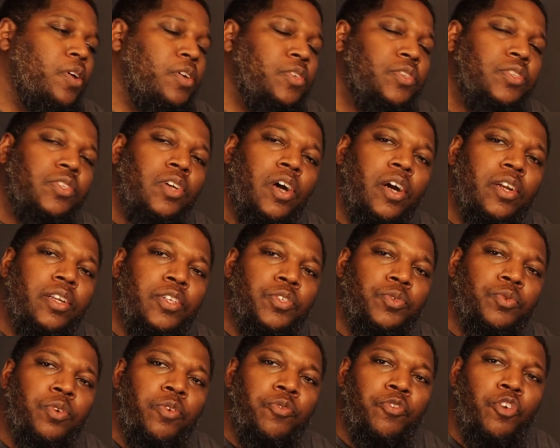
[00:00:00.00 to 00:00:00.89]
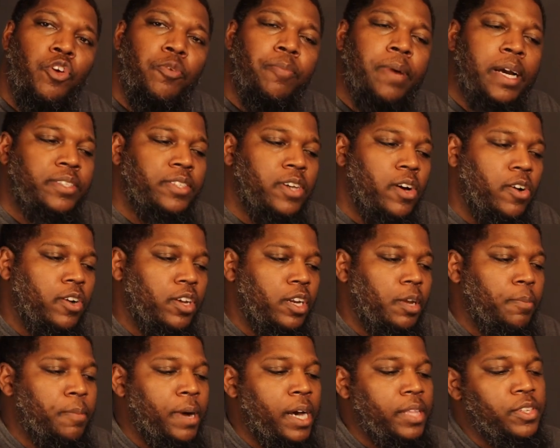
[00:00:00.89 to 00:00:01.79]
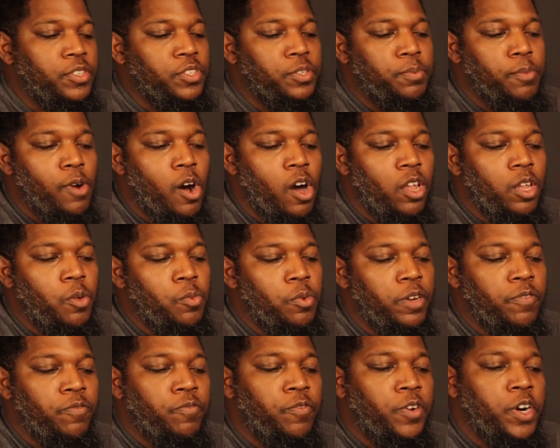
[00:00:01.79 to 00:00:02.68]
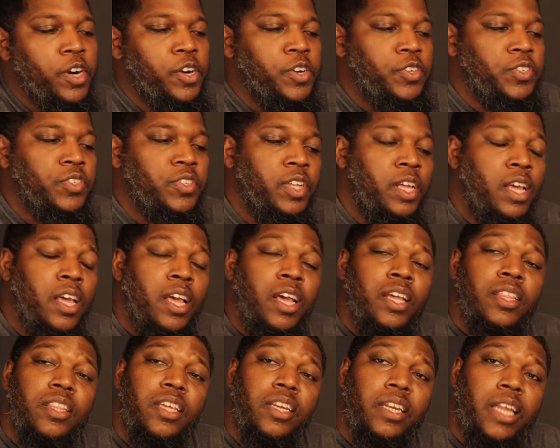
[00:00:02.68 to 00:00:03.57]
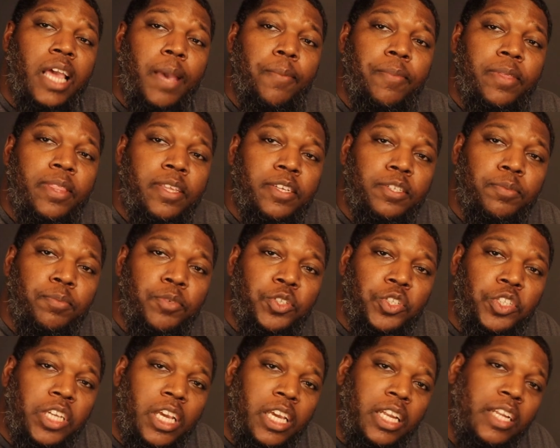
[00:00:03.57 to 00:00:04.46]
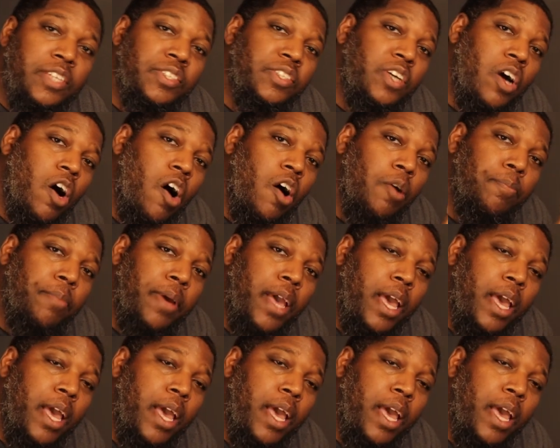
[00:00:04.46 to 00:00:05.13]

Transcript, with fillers: going to start this review by talking about the smaller one first. The name of this machine is called